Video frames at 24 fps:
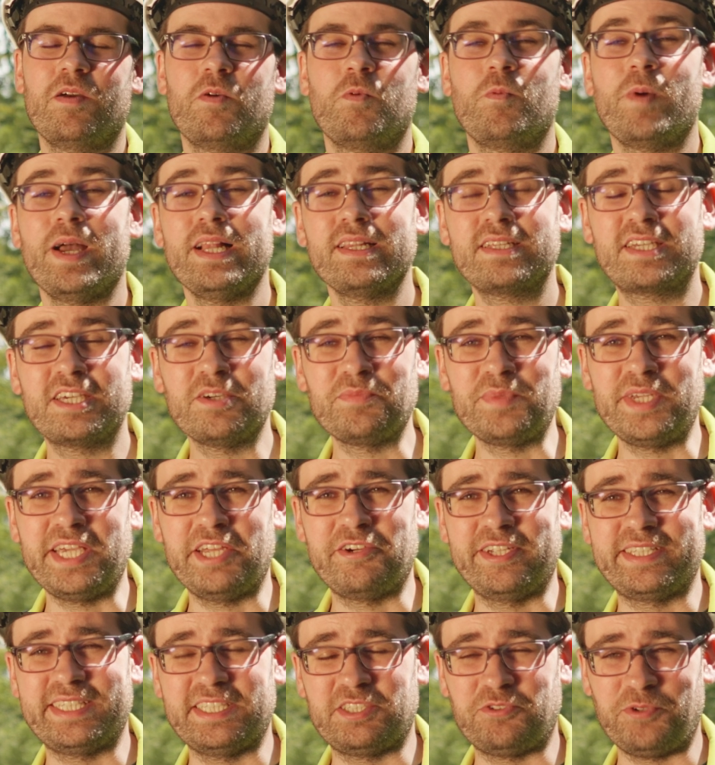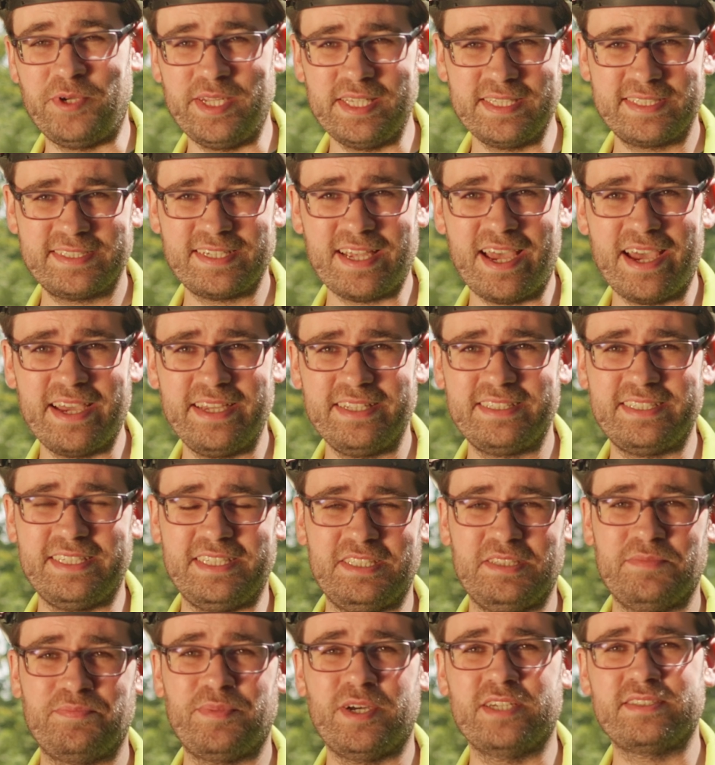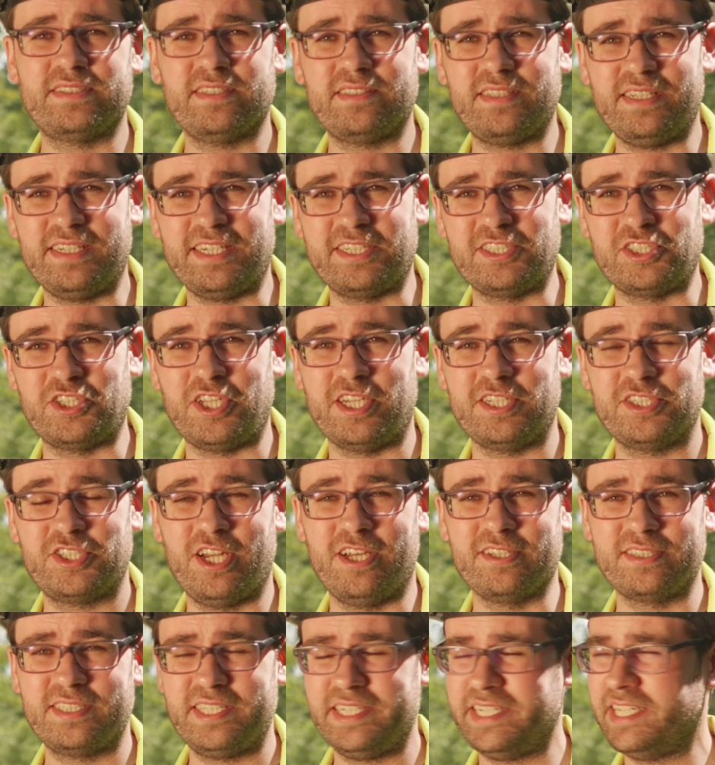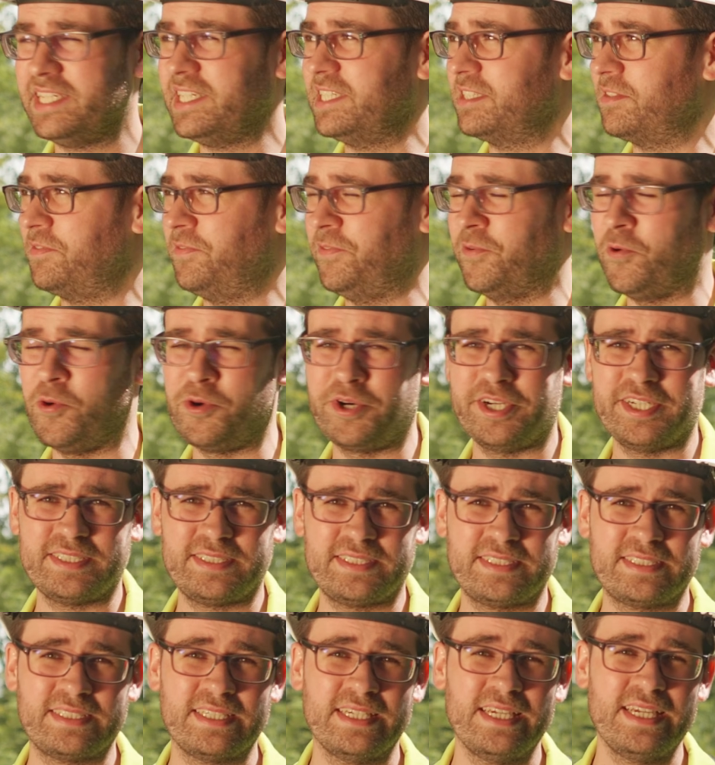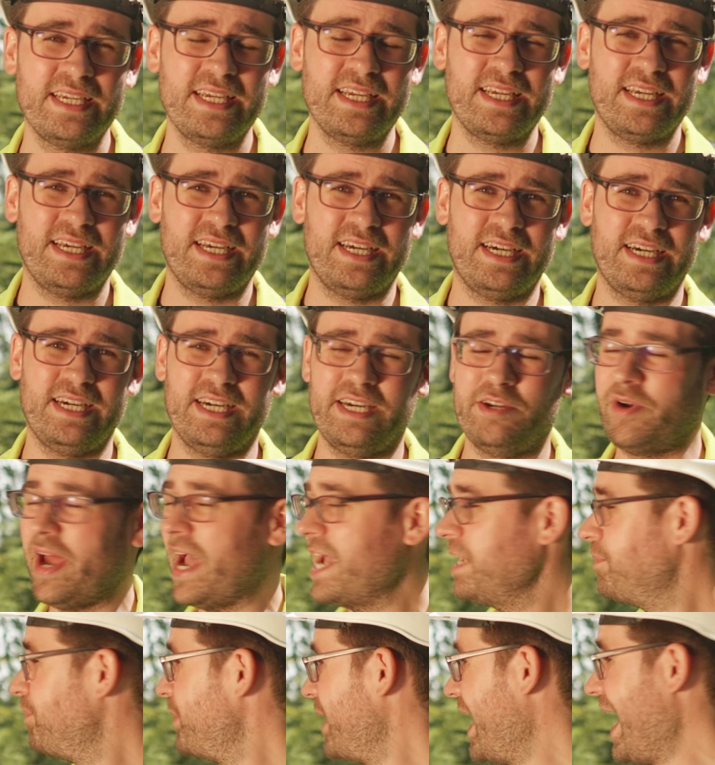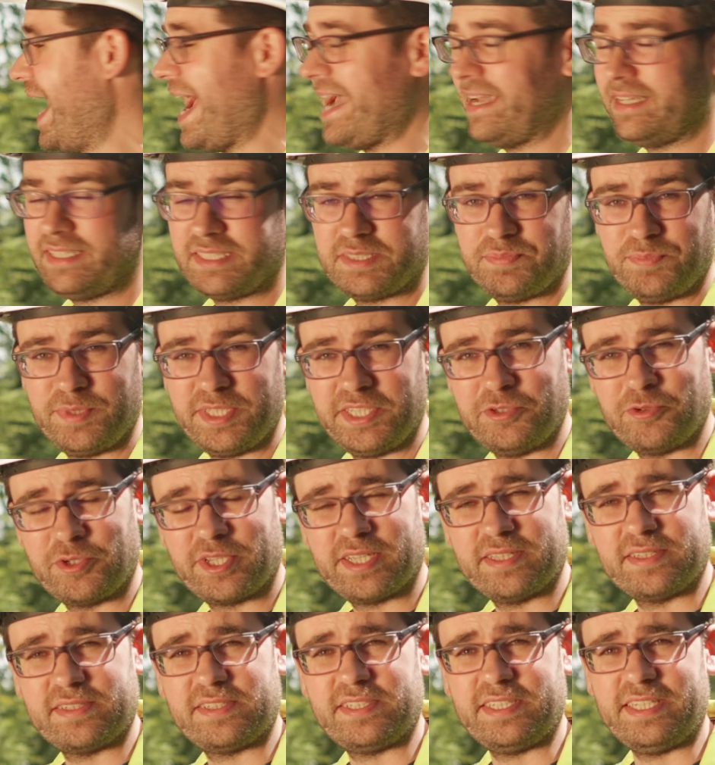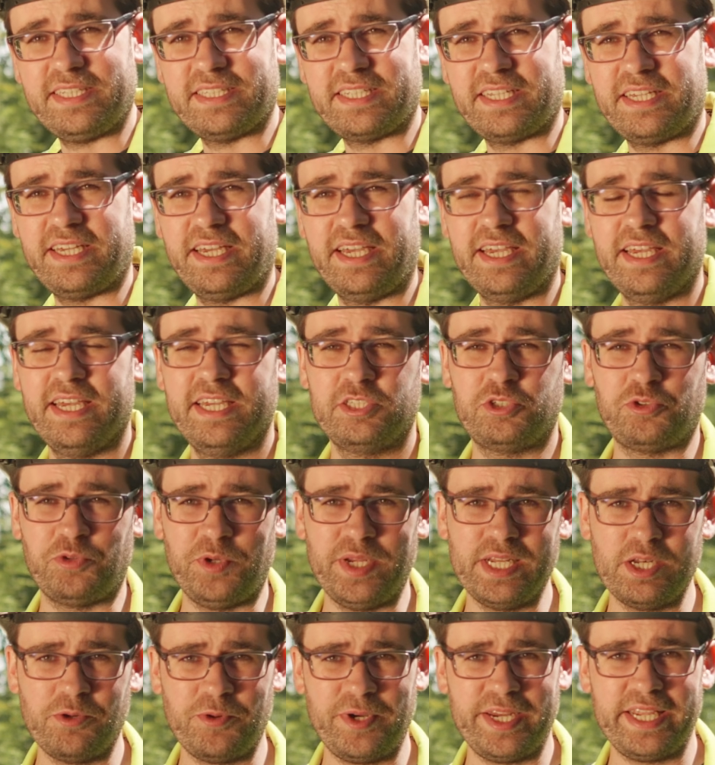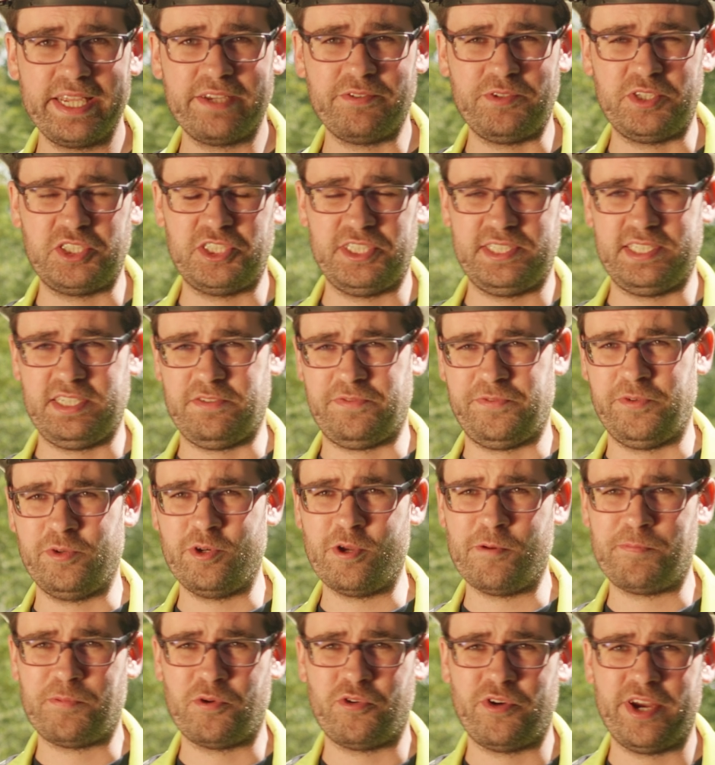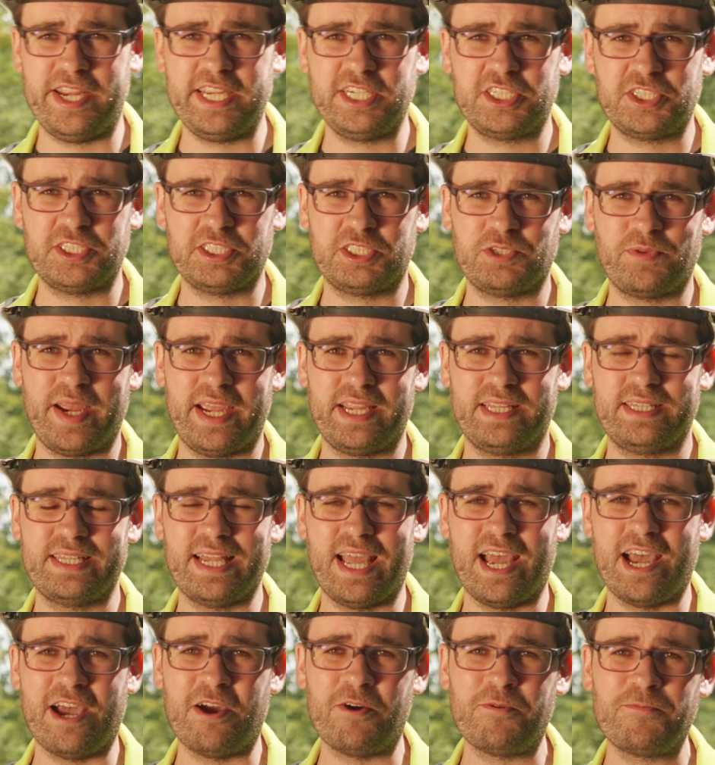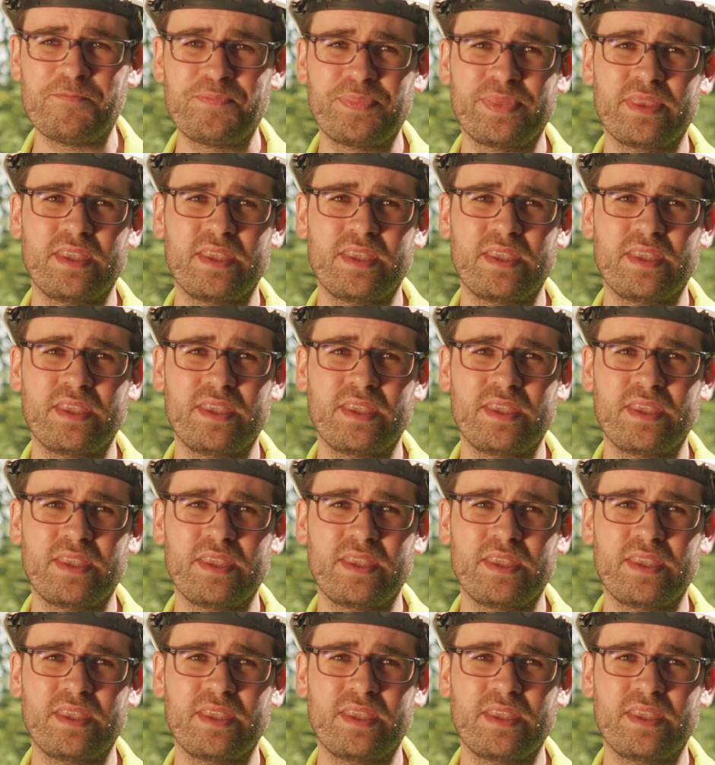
Welcome here at the drill site in Basadingen, Schlattingen in the forest. Right behind me you can see the drill rig, which is in full operations right now.